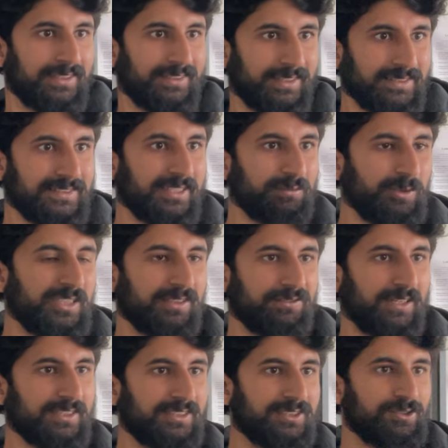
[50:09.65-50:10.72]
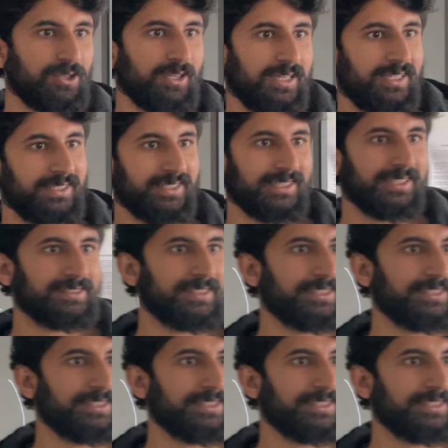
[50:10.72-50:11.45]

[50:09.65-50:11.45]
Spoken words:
Does that mean the function is non-analytic at z